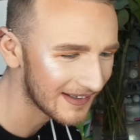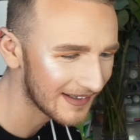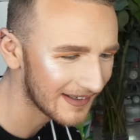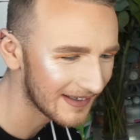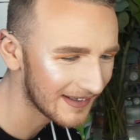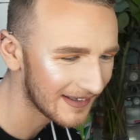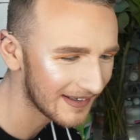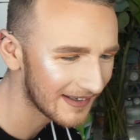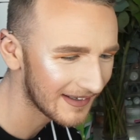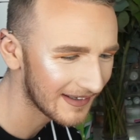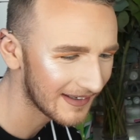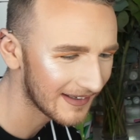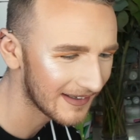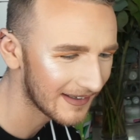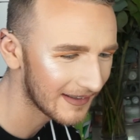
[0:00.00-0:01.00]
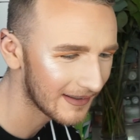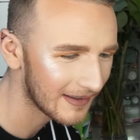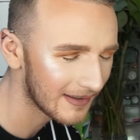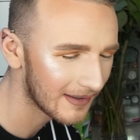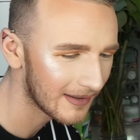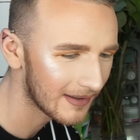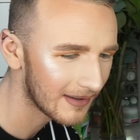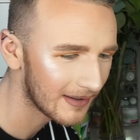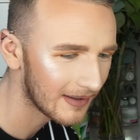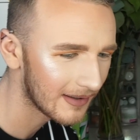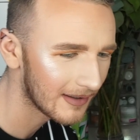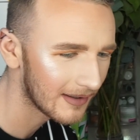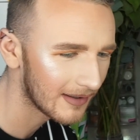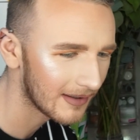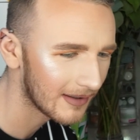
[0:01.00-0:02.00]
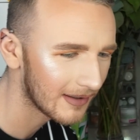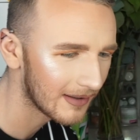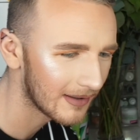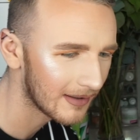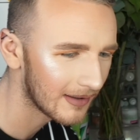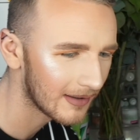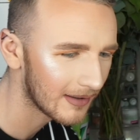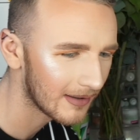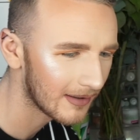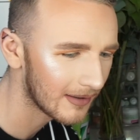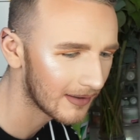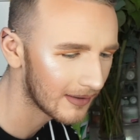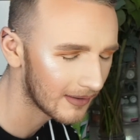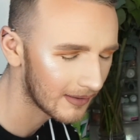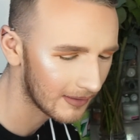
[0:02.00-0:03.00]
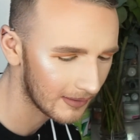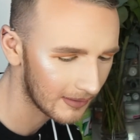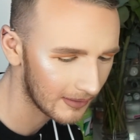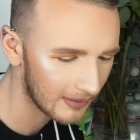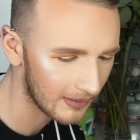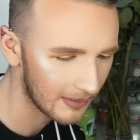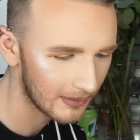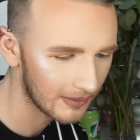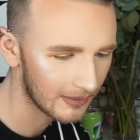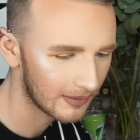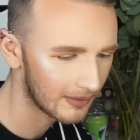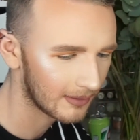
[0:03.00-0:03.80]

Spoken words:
[no speech]